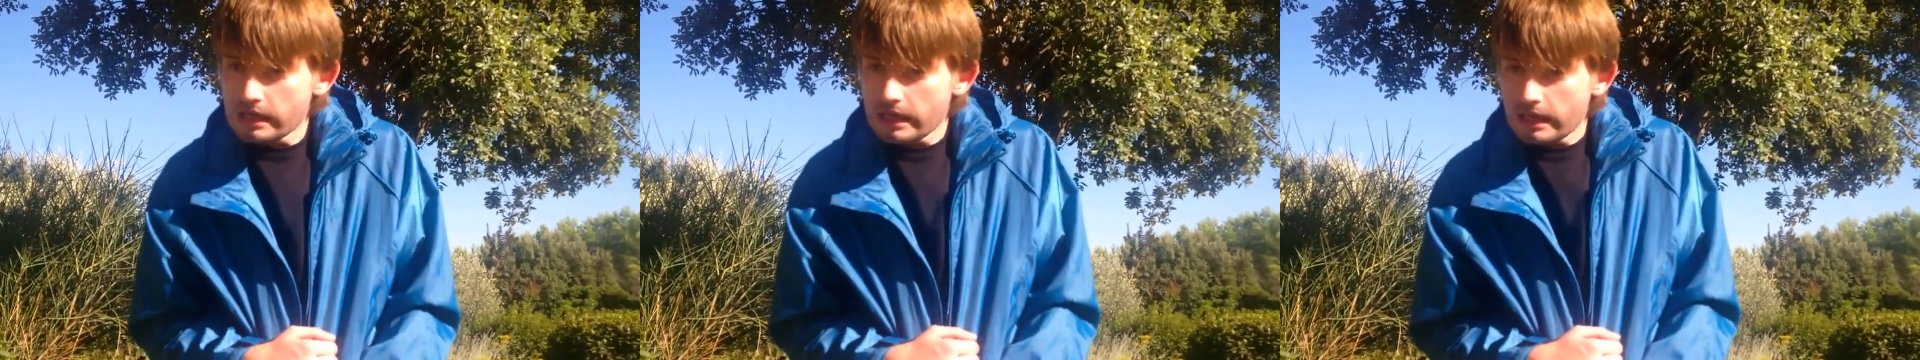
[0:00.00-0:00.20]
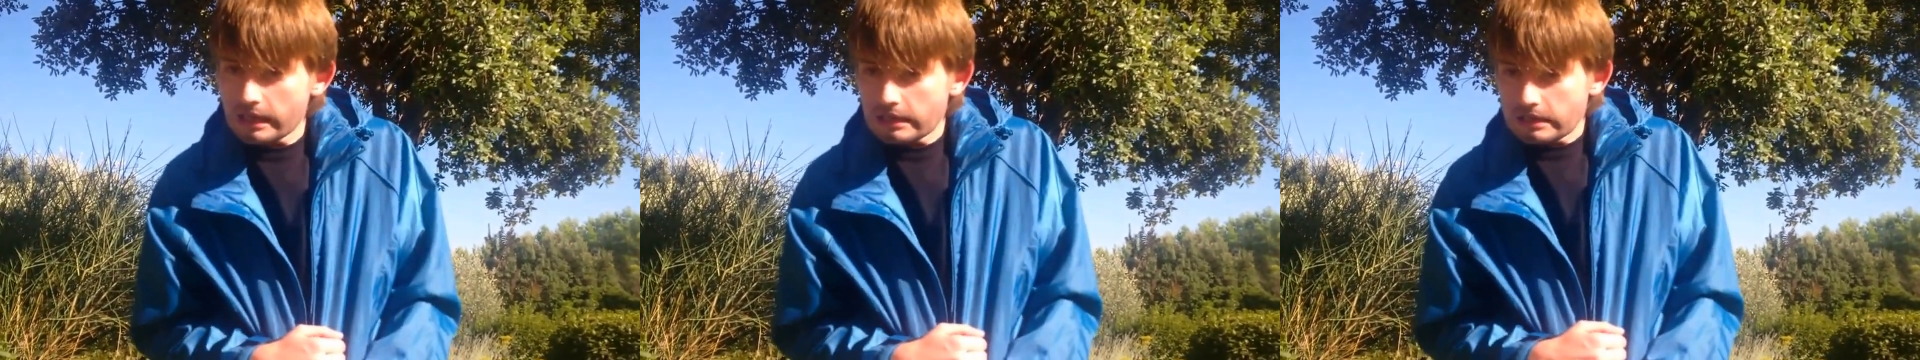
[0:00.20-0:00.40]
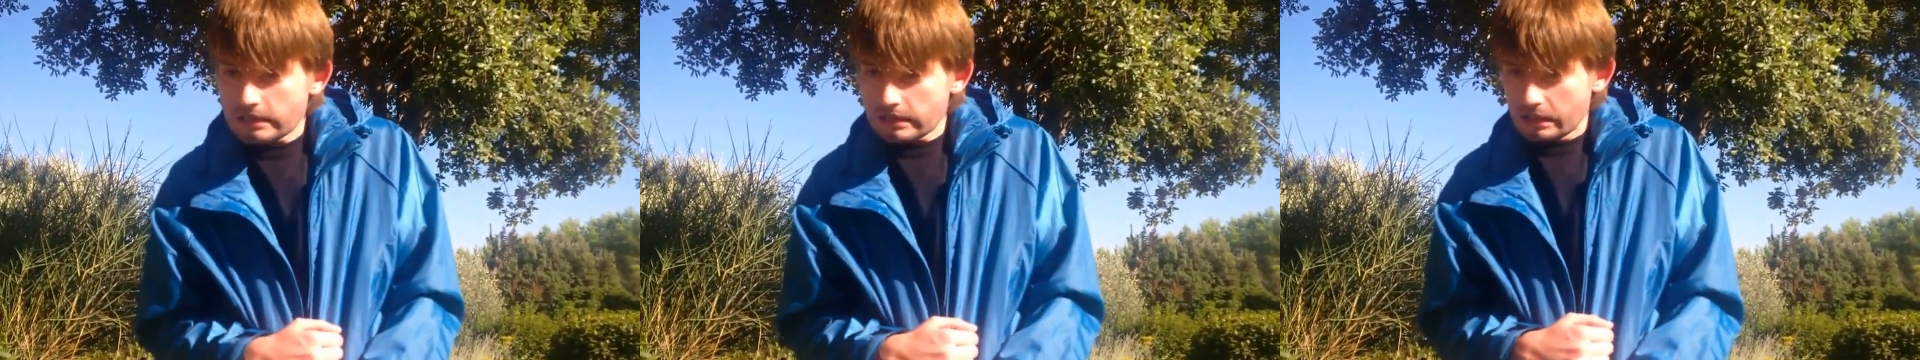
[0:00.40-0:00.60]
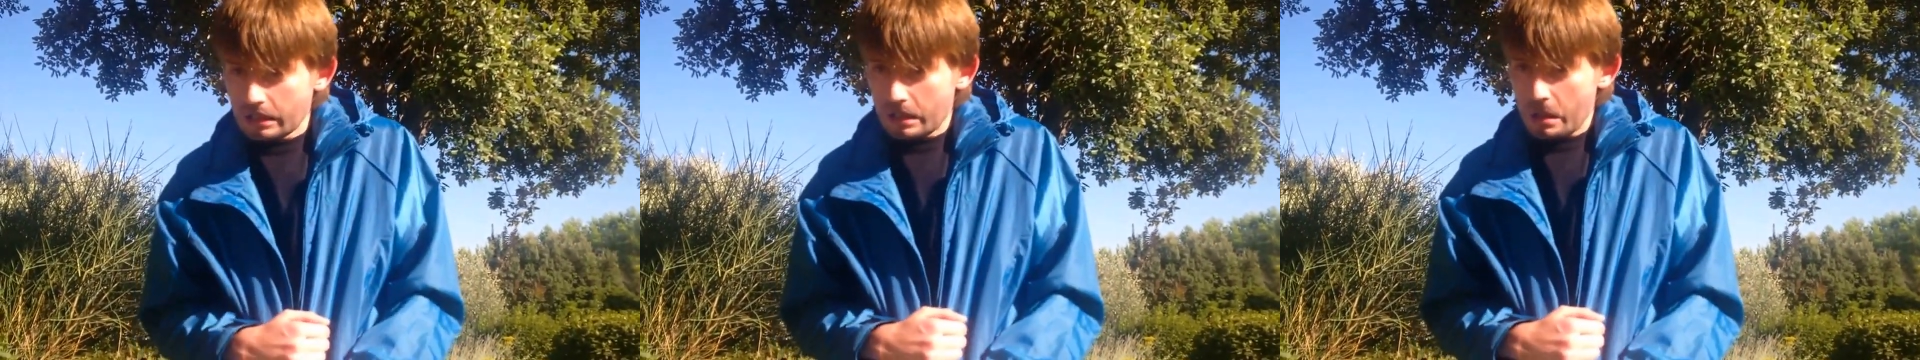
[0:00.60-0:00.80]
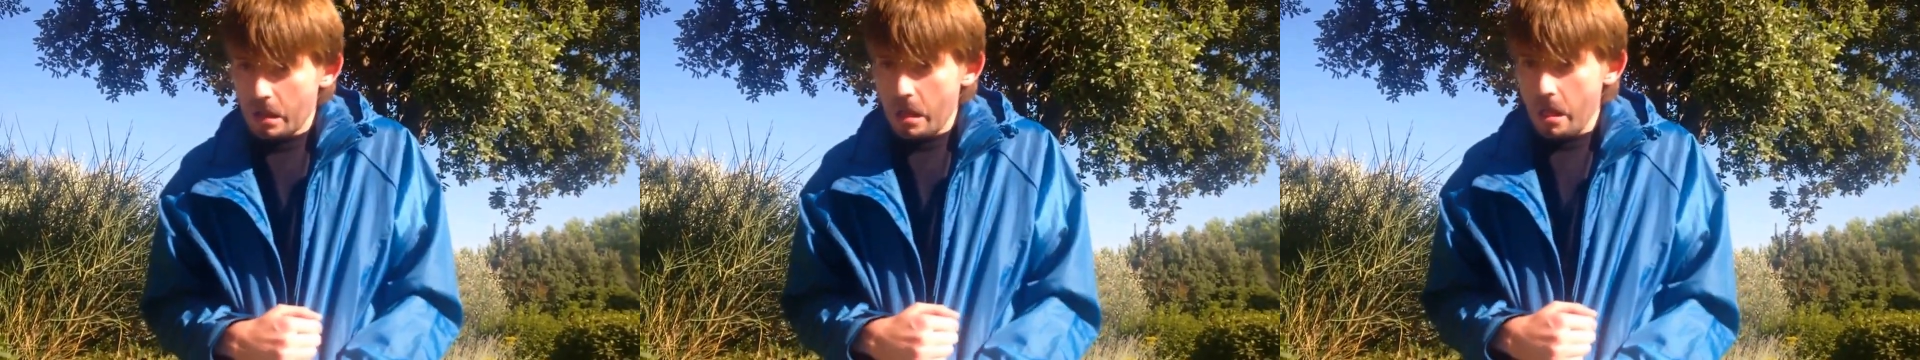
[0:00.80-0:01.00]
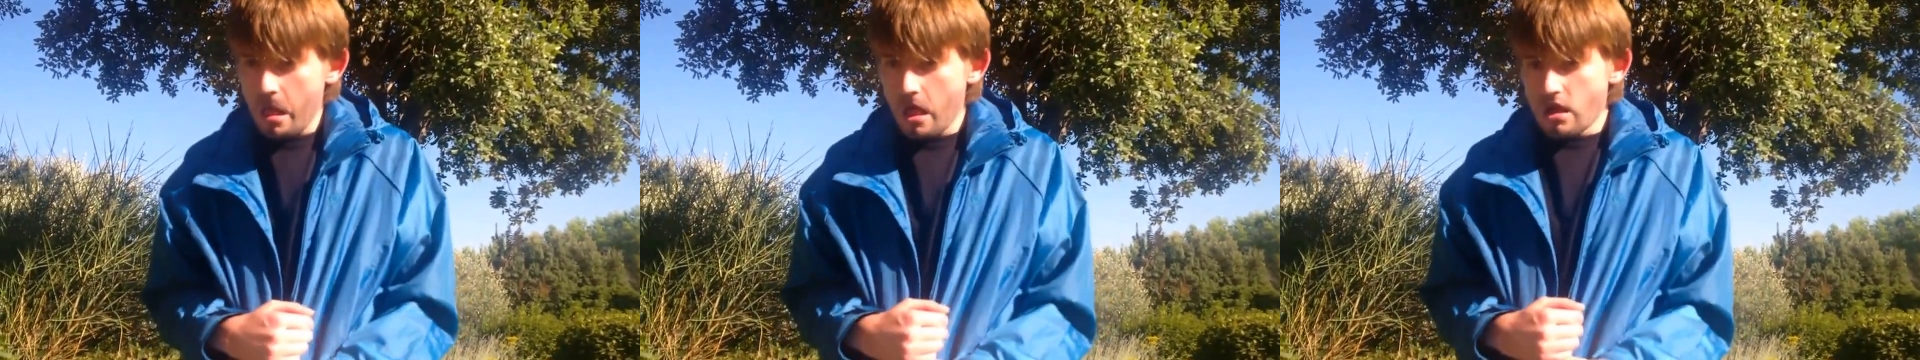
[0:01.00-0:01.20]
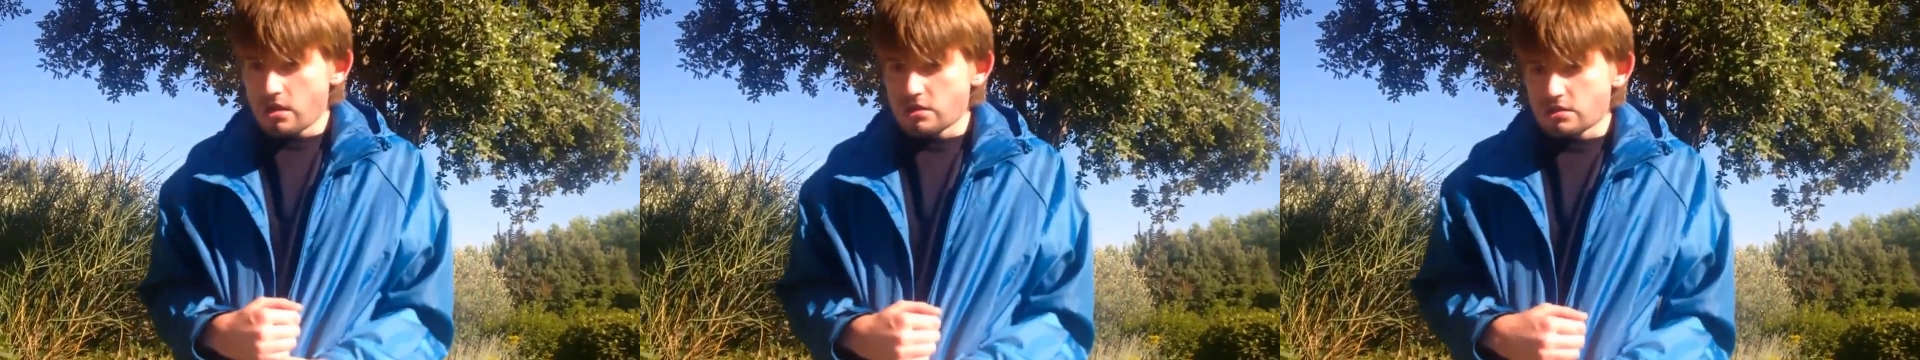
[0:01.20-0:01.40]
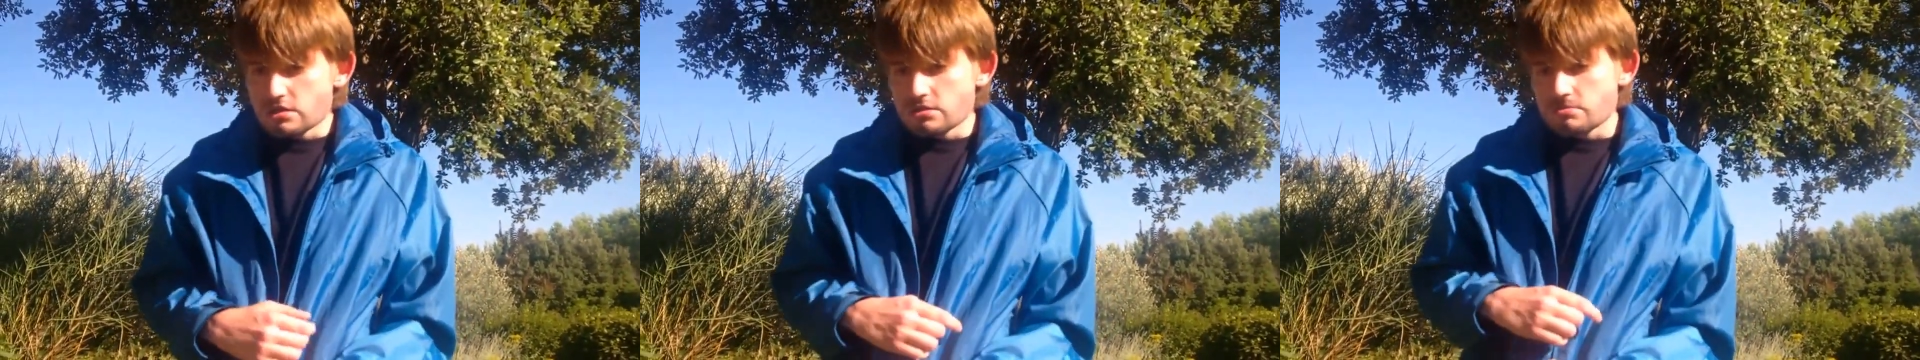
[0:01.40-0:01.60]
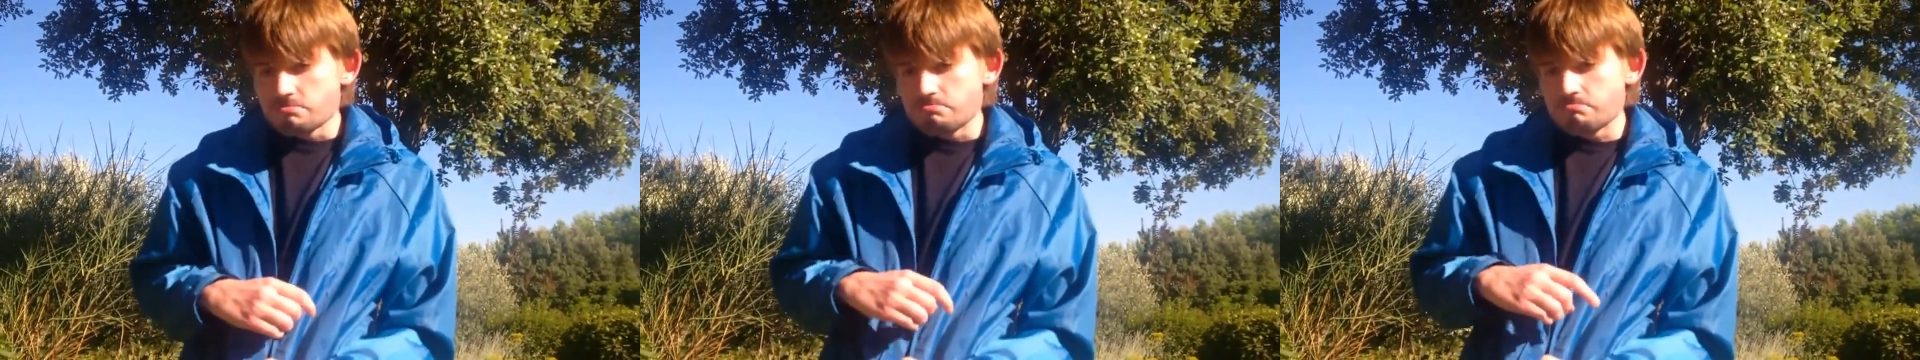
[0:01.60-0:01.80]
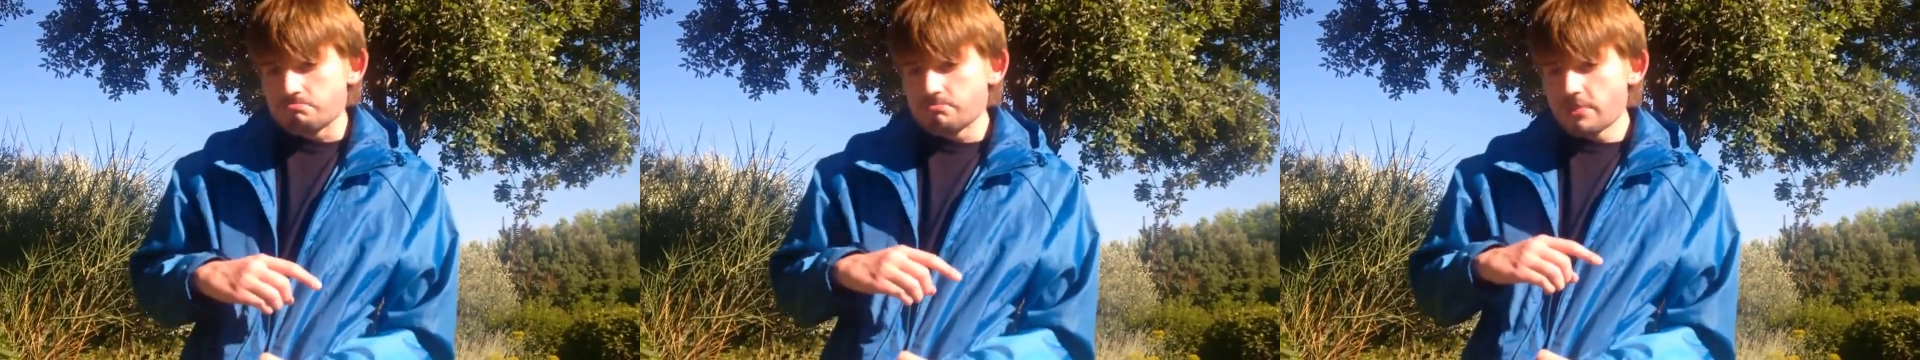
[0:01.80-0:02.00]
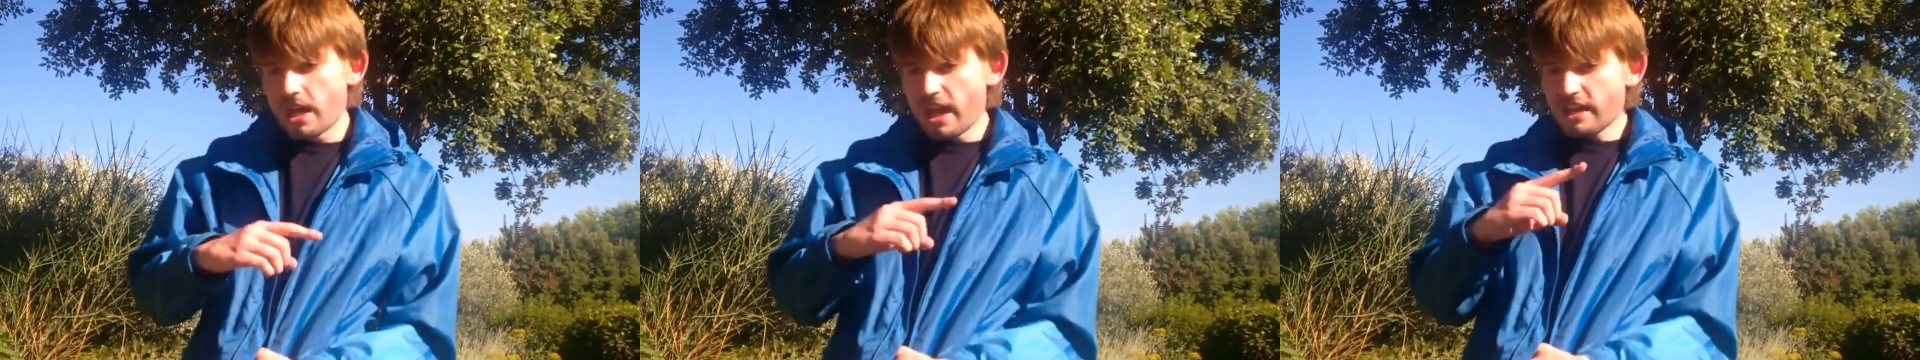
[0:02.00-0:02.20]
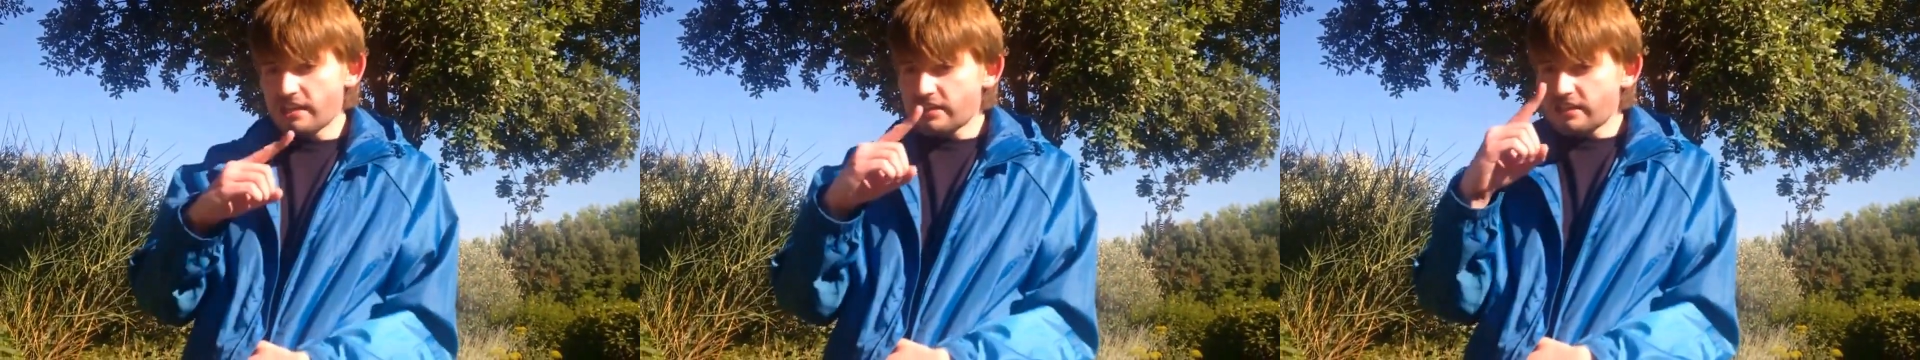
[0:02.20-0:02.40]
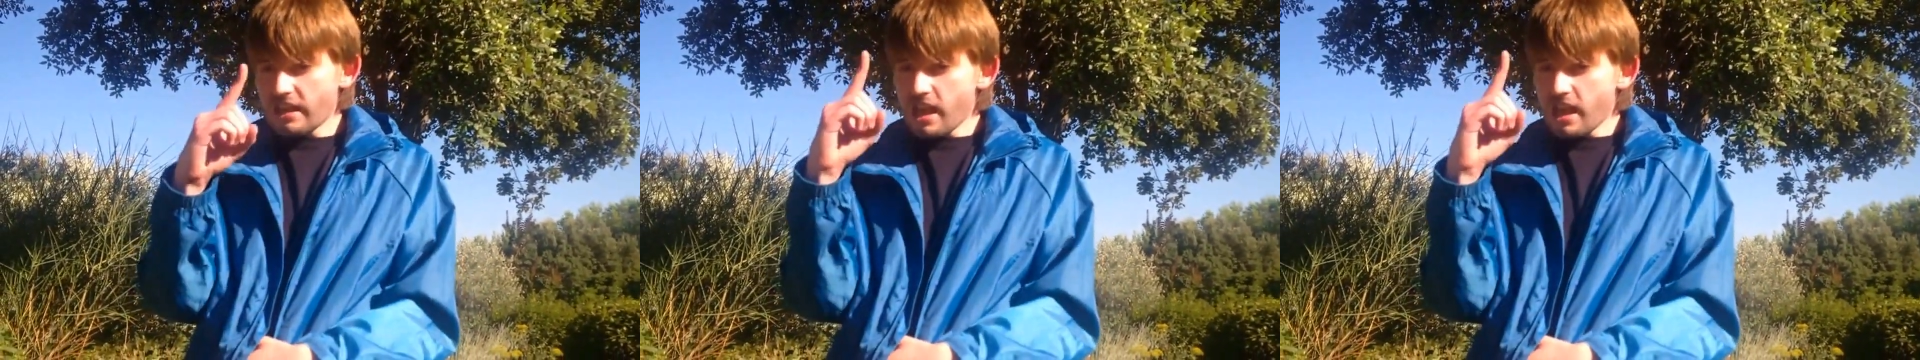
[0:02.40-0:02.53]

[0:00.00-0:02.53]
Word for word: It uh, makes